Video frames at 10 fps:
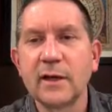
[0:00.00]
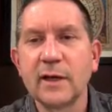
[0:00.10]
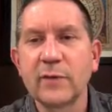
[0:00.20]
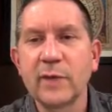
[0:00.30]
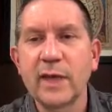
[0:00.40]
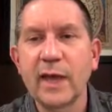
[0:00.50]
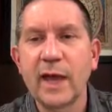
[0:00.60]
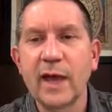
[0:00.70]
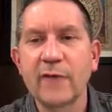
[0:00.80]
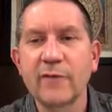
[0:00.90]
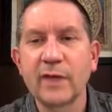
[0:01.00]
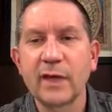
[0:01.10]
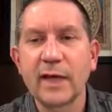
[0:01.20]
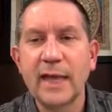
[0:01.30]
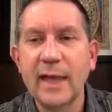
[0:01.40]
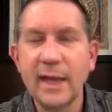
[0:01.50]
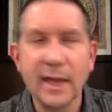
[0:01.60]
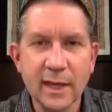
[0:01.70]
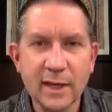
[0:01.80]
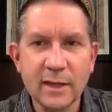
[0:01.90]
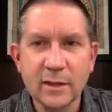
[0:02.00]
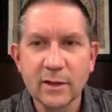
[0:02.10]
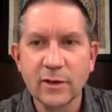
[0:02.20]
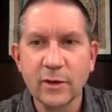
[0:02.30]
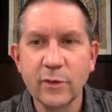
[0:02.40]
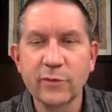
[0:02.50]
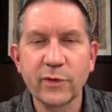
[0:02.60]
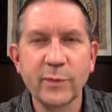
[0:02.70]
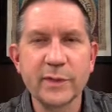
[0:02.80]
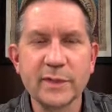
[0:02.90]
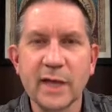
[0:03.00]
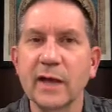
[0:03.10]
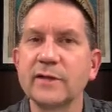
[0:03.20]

and we have a hey over a patak.